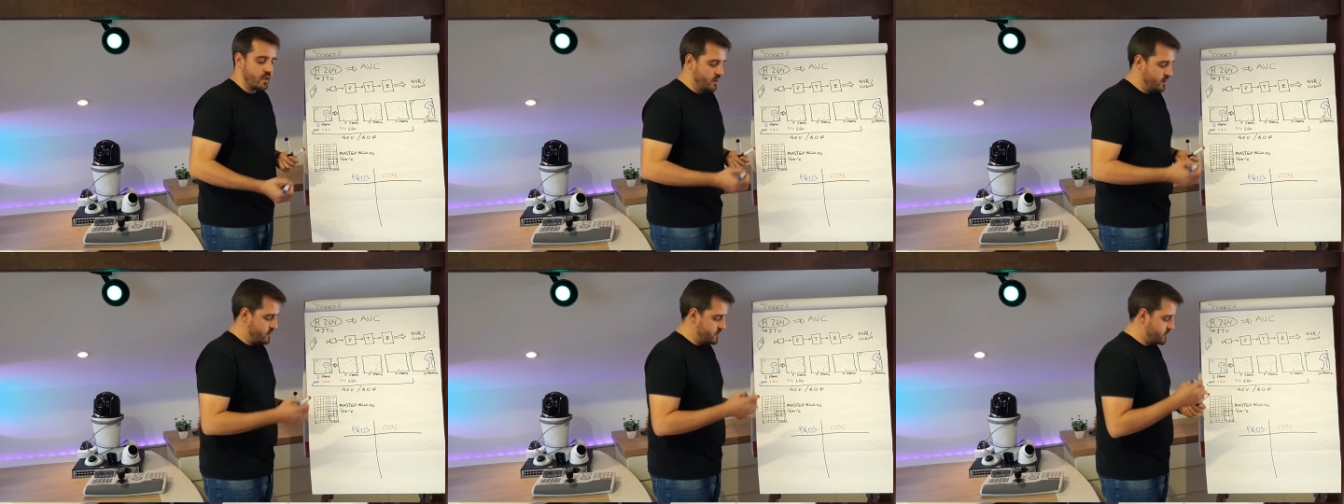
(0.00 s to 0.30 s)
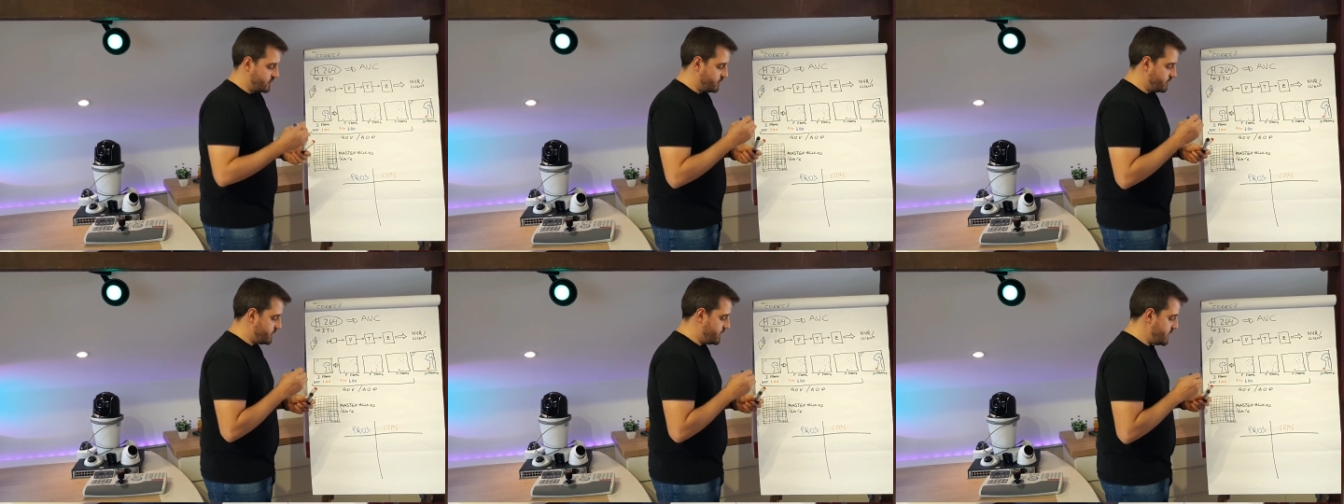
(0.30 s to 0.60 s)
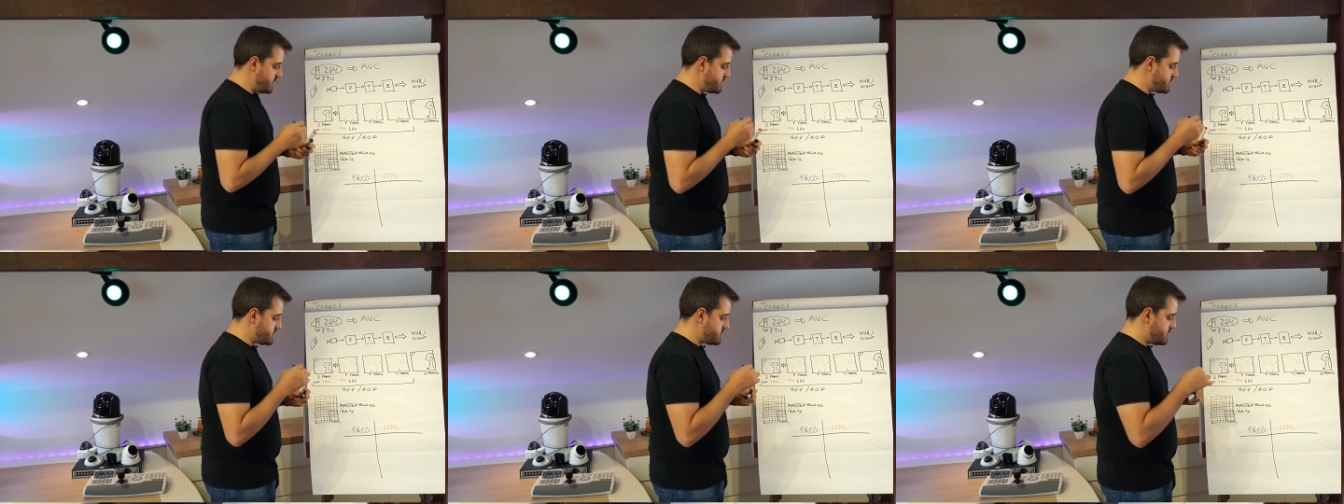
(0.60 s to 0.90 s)
So
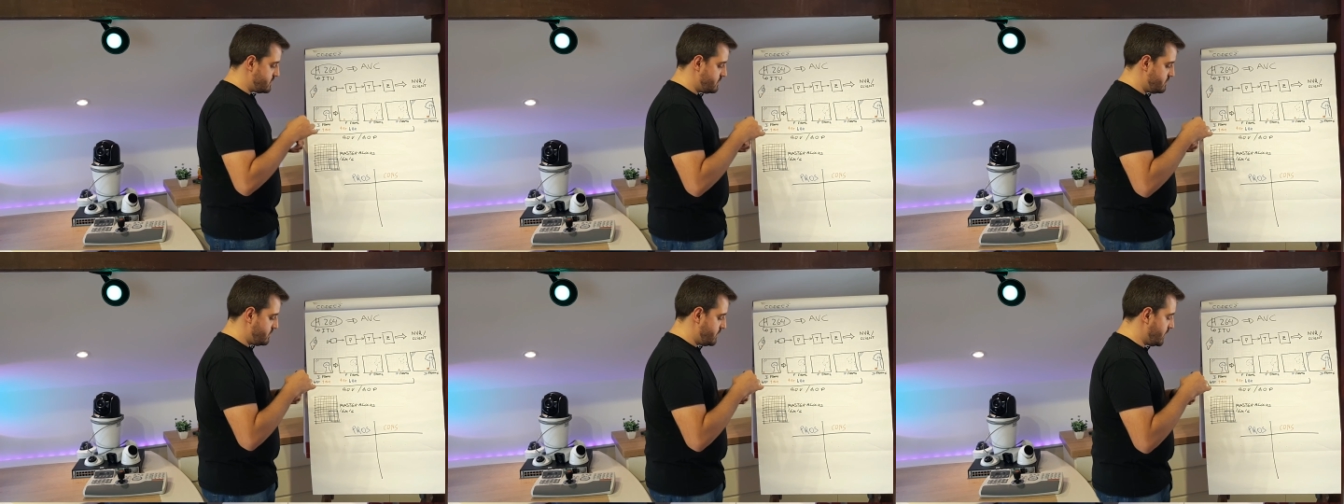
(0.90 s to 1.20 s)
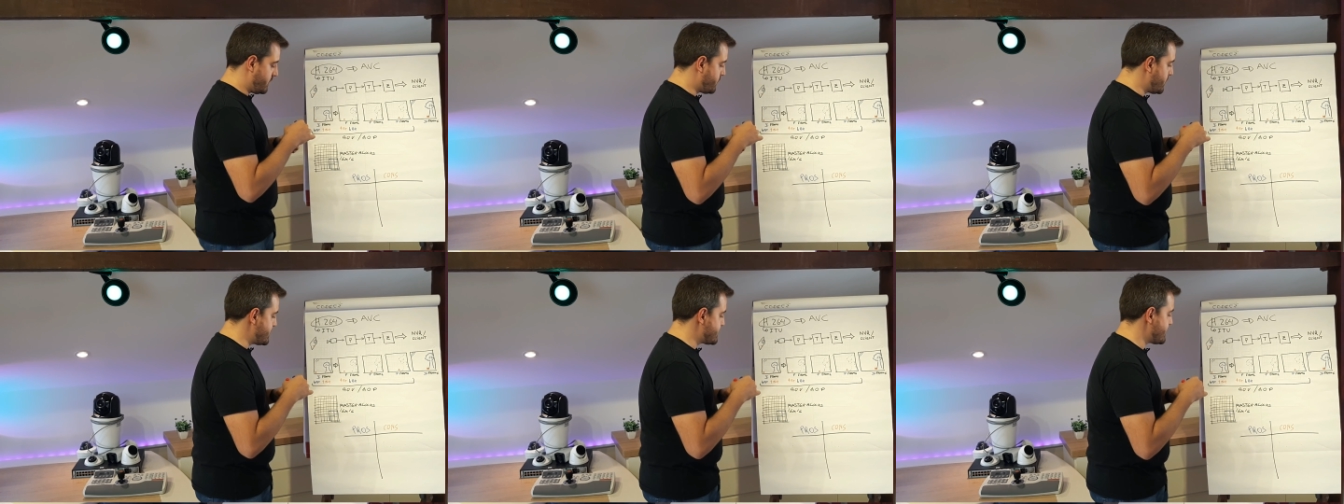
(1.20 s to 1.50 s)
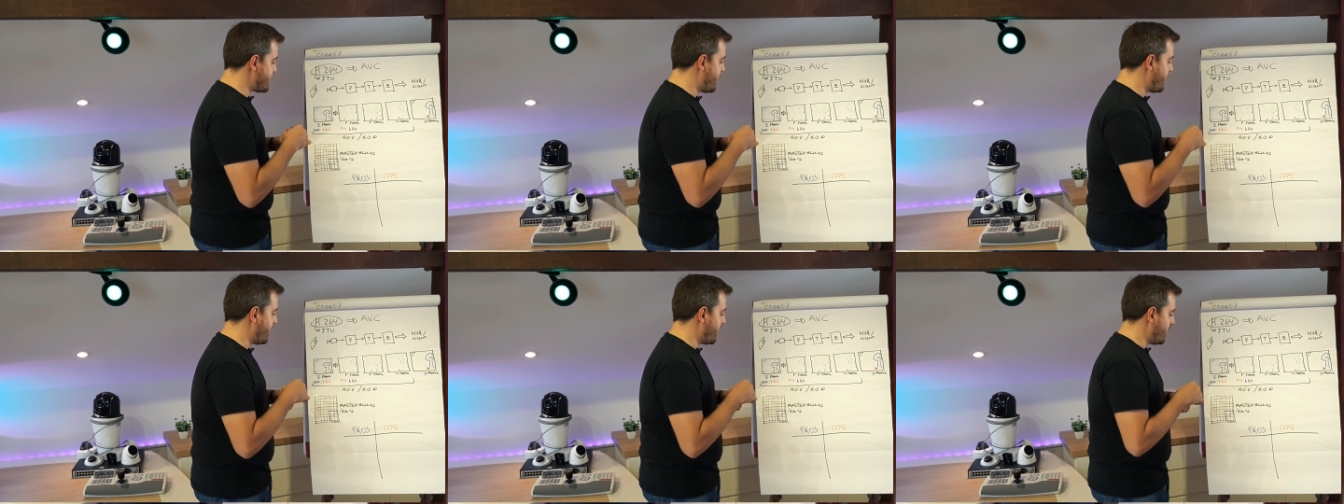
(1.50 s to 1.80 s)
this
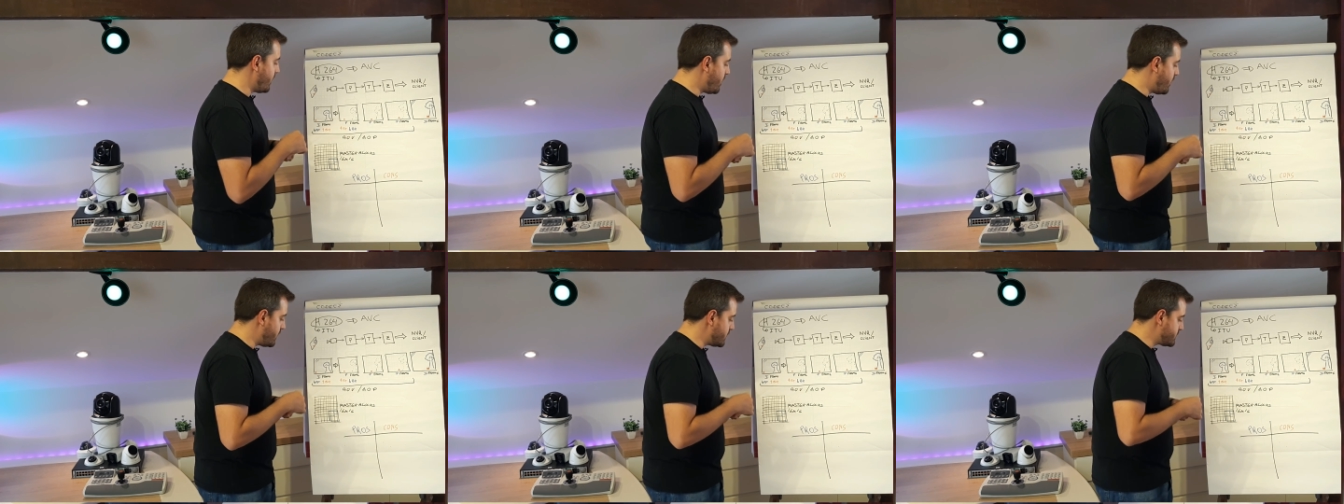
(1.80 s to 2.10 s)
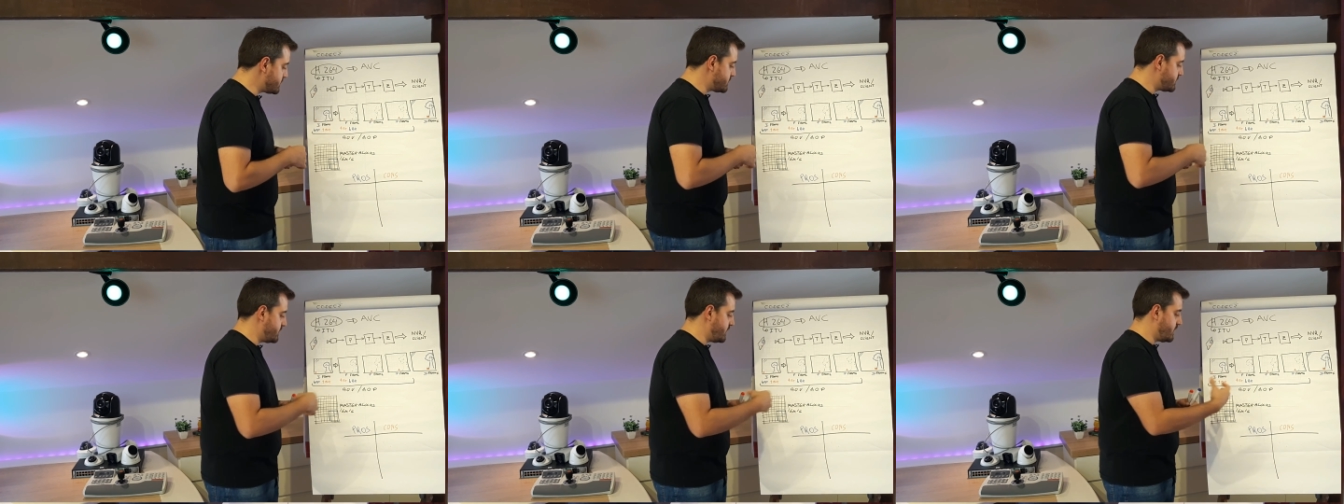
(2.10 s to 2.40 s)
decreases a lot